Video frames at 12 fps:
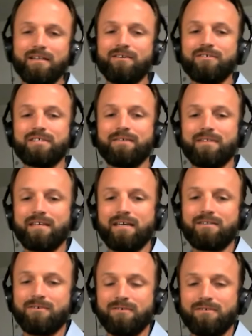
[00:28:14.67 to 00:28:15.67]
and you just have to
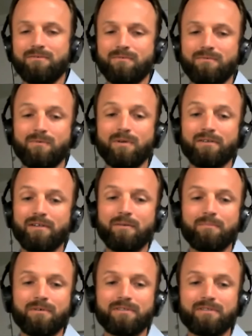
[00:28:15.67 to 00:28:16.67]
get those real
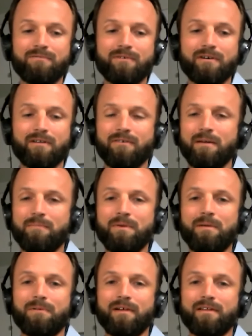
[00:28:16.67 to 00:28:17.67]
numbers in front of the right people.